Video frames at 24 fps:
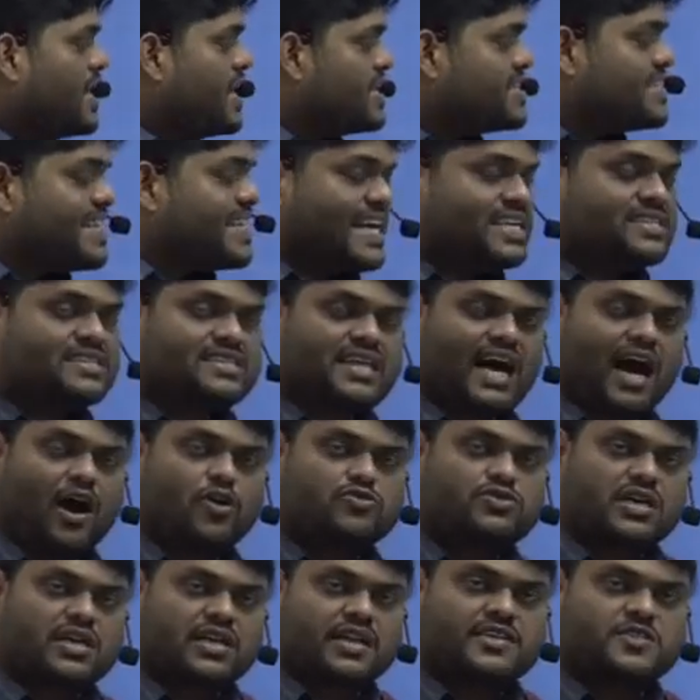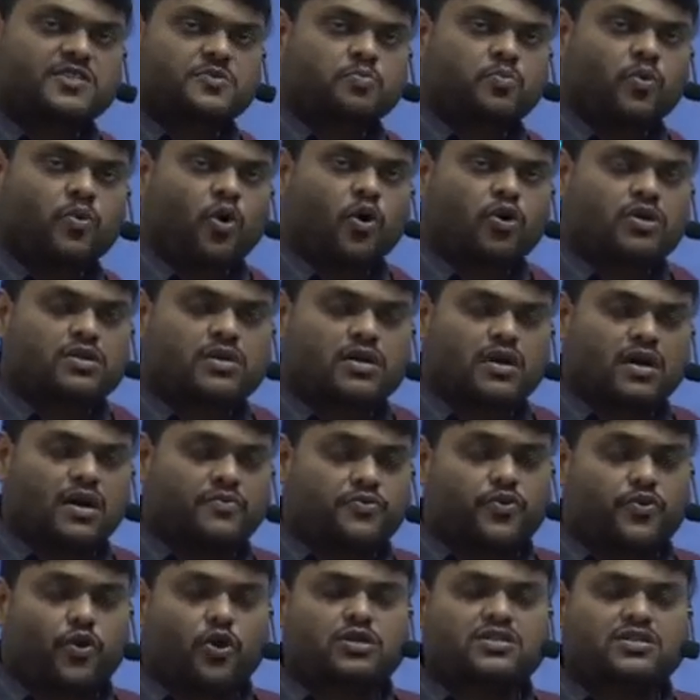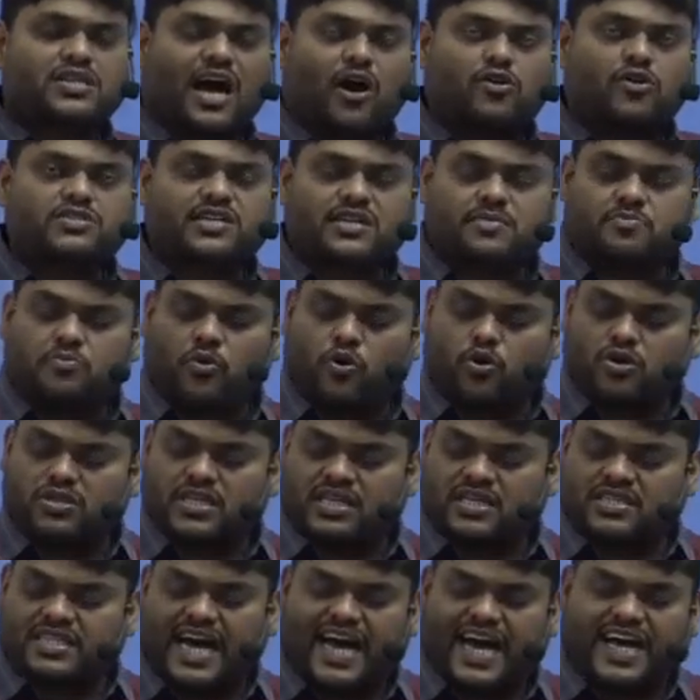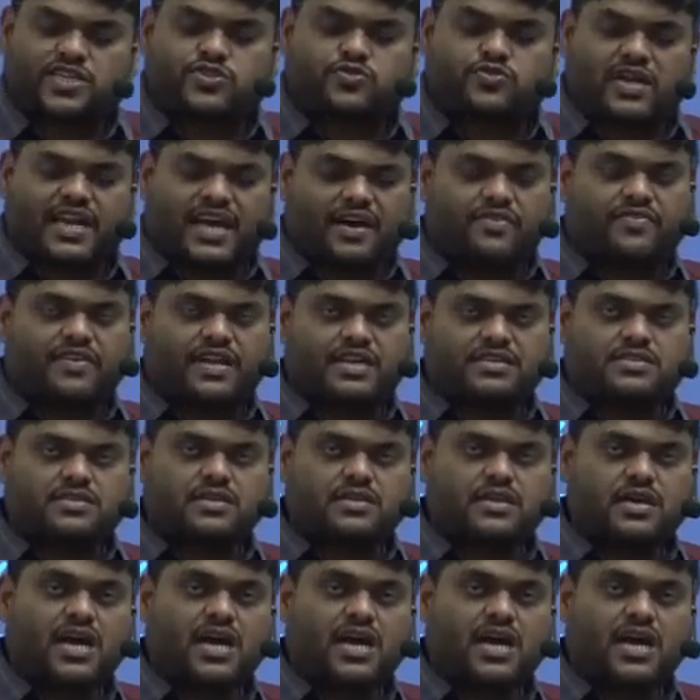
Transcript: 10,000 is 4,000 more than the actual average.